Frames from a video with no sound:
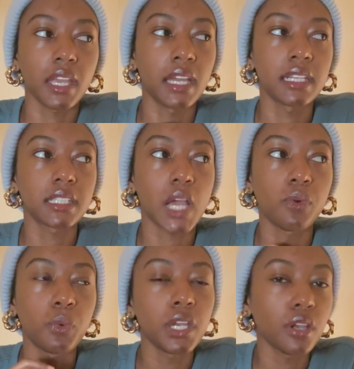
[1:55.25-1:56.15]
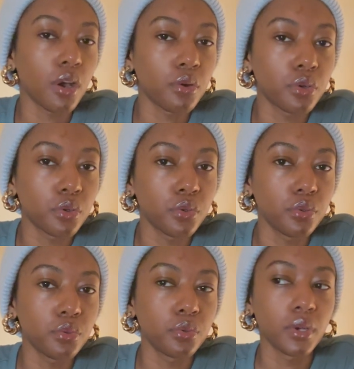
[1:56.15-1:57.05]
And it's like, well, we know
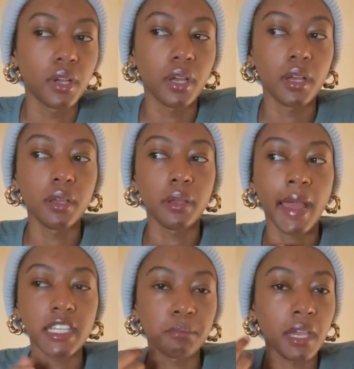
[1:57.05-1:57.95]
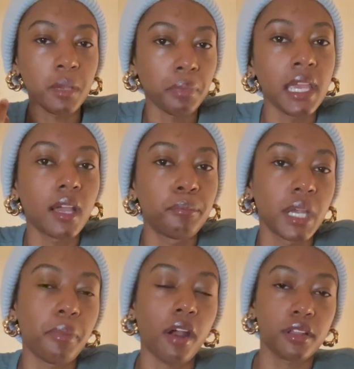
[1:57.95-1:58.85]
who has made pink a
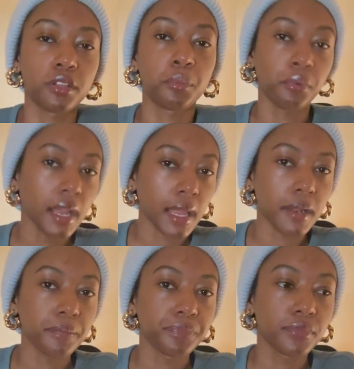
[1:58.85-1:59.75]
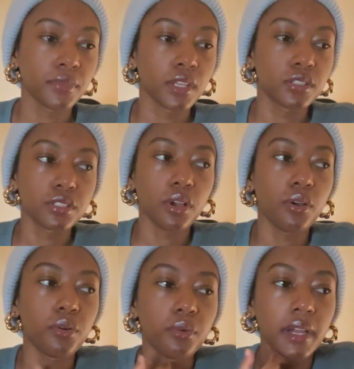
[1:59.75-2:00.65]
big part of their brand. So